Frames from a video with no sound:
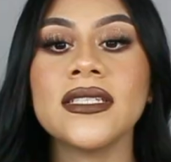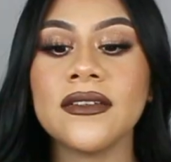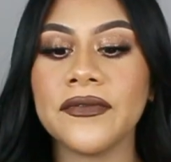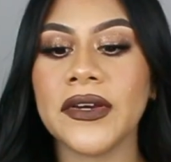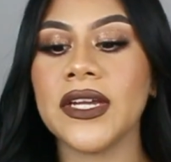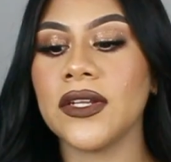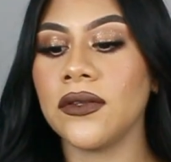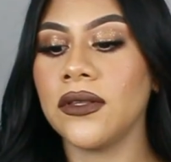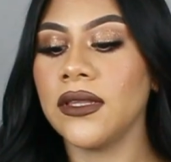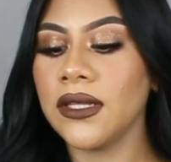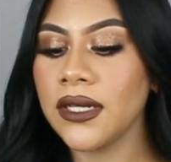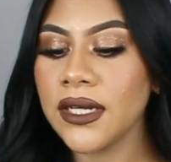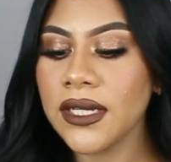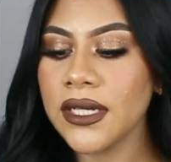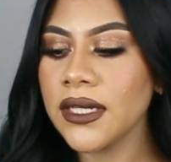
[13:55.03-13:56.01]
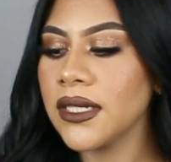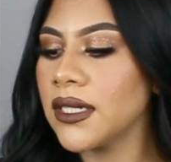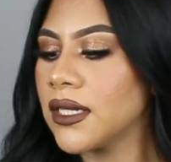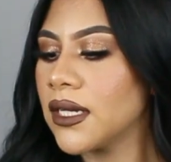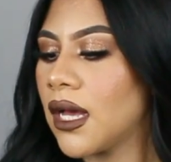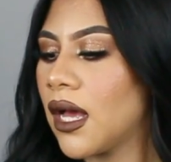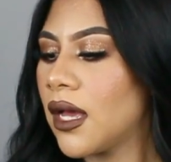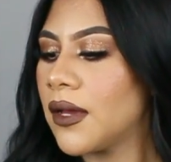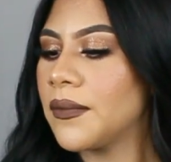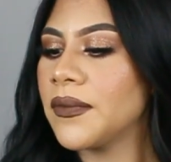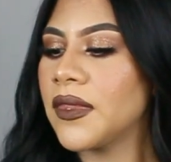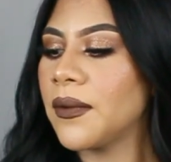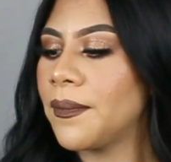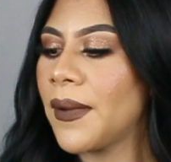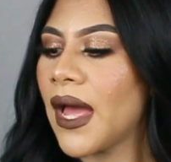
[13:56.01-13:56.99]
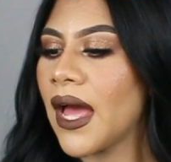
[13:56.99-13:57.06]
the final look.
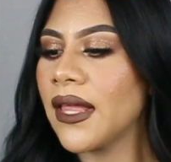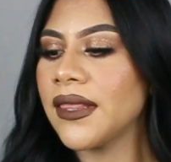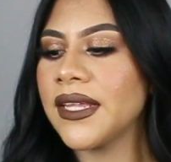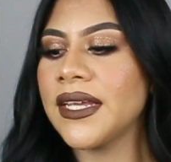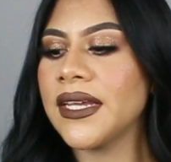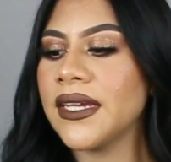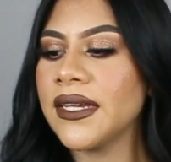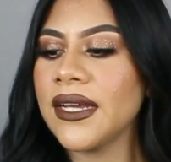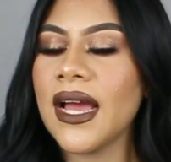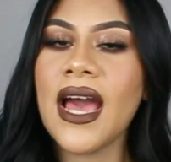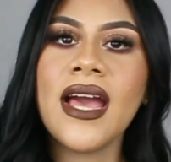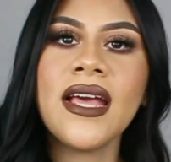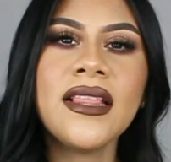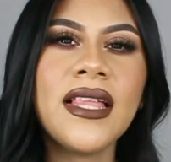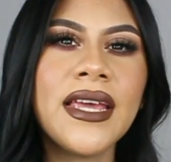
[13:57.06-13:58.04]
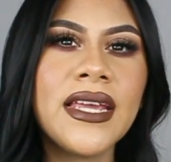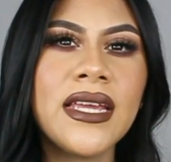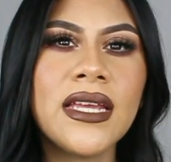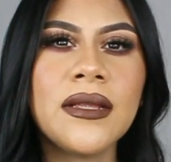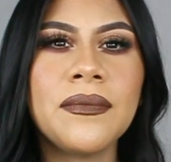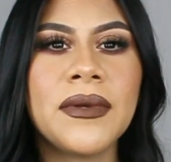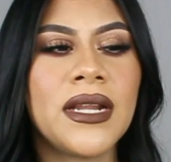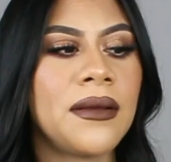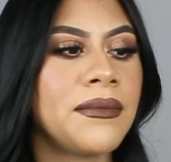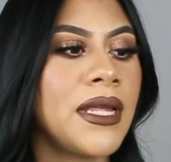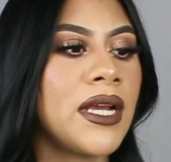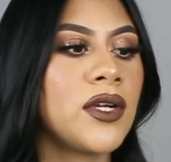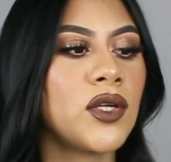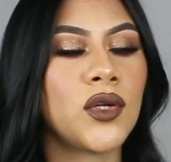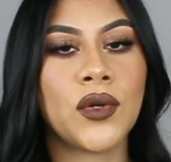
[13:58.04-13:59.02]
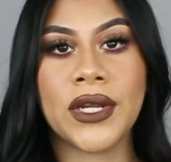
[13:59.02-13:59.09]
The palette, I like it, but I'm
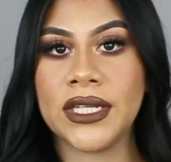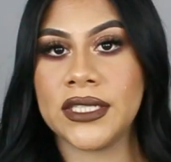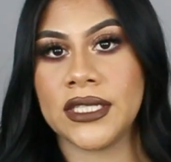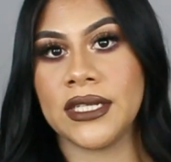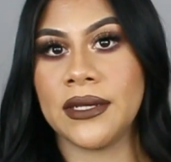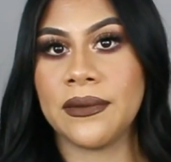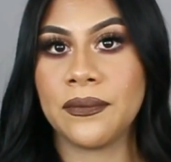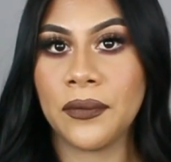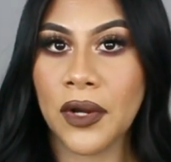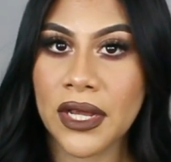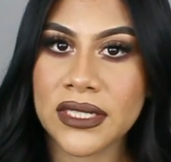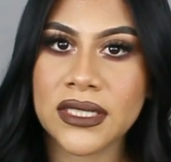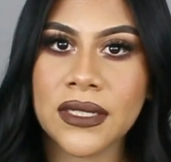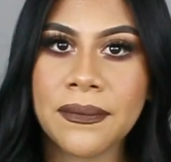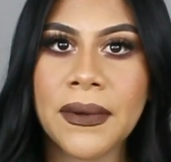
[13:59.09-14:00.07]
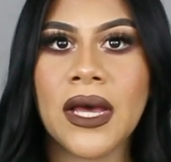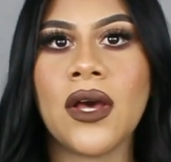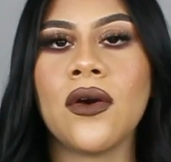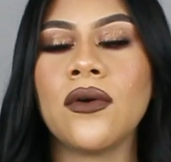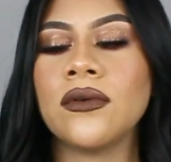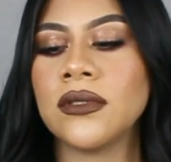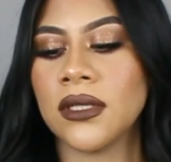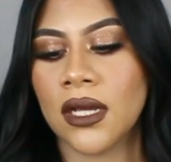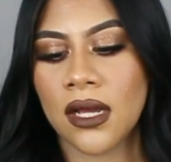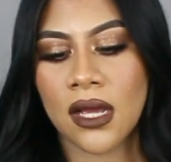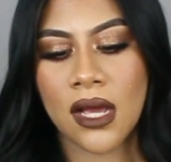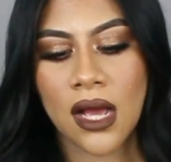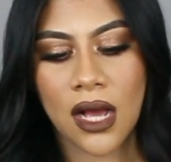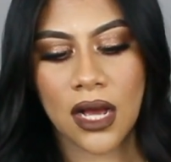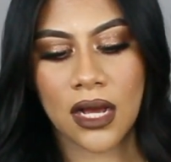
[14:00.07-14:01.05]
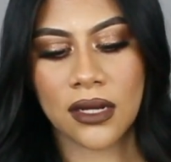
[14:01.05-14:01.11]
not crazy impressed about.
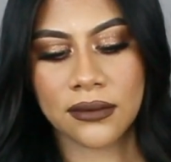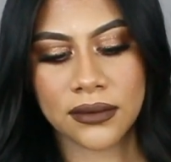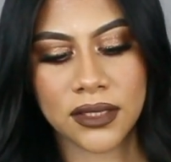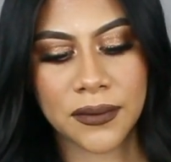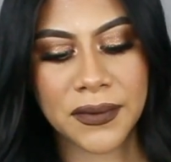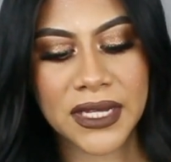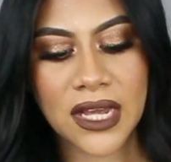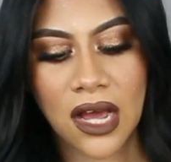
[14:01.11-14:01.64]
To be